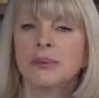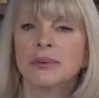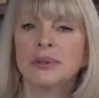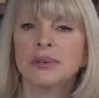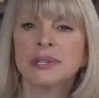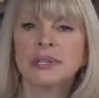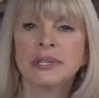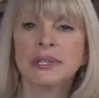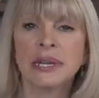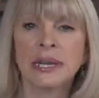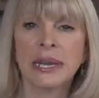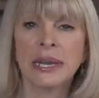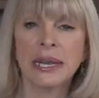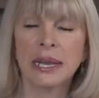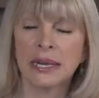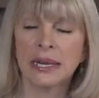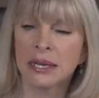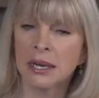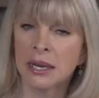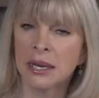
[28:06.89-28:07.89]
will sink
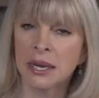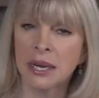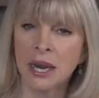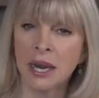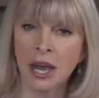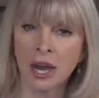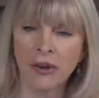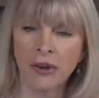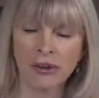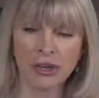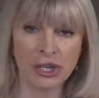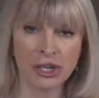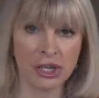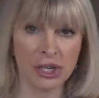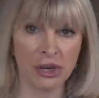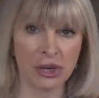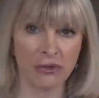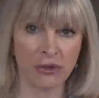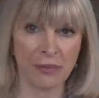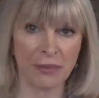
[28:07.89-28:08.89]
in and nourish
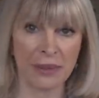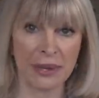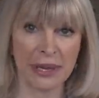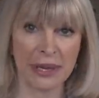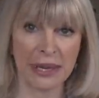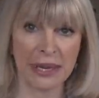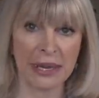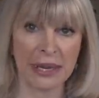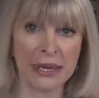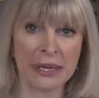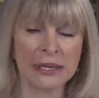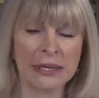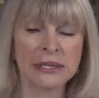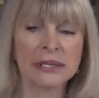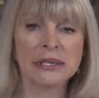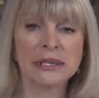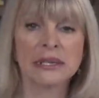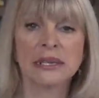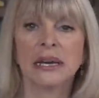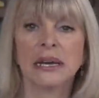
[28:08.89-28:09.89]
you from the
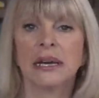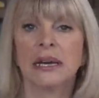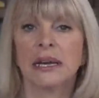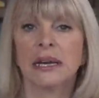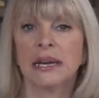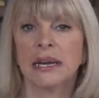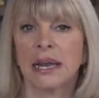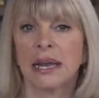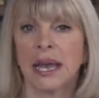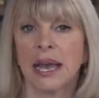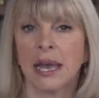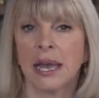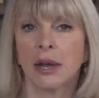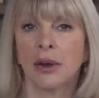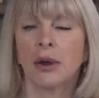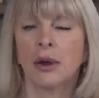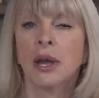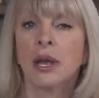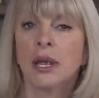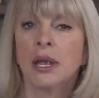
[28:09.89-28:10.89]
inside
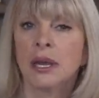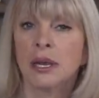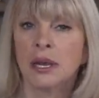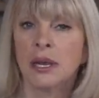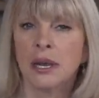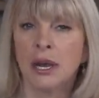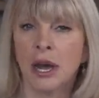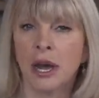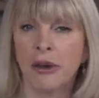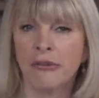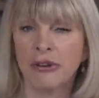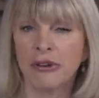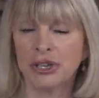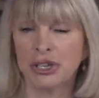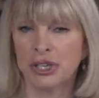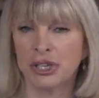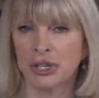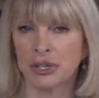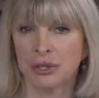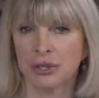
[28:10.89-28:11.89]
out.
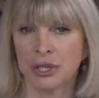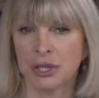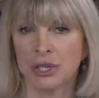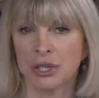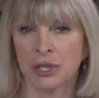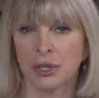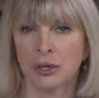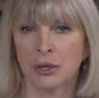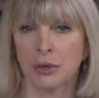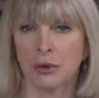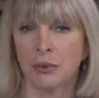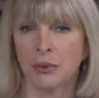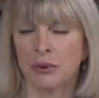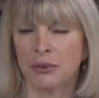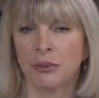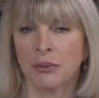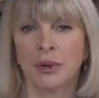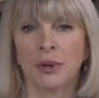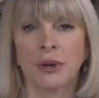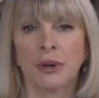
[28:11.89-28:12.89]
Nourish your soul with
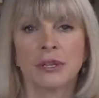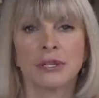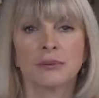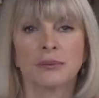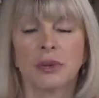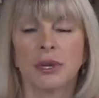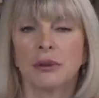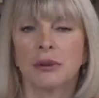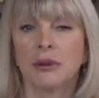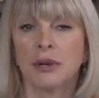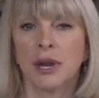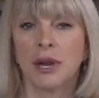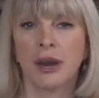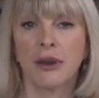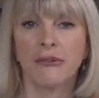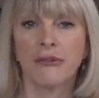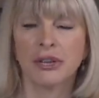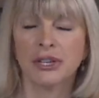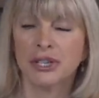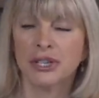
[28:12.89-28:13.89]
words where you
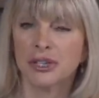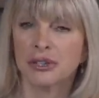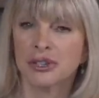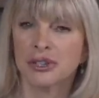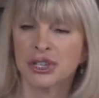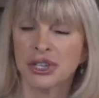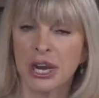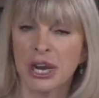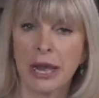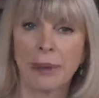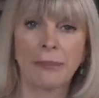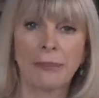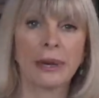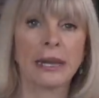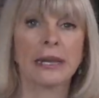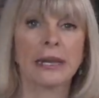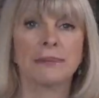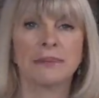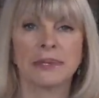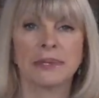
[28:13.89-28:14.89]
nourish your chapped
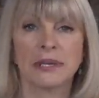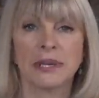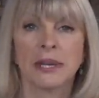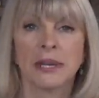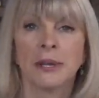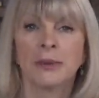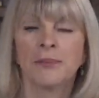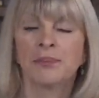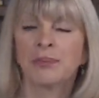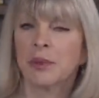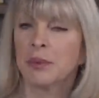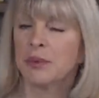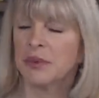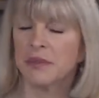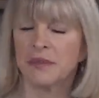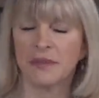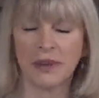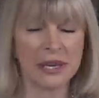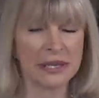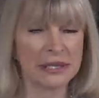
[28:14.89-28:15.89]
lips
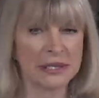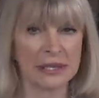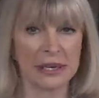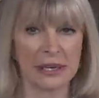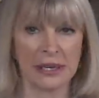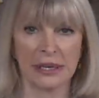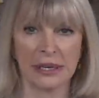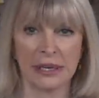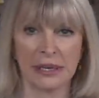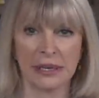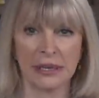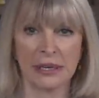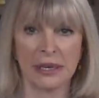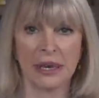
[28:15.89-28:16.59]
with Vaseline,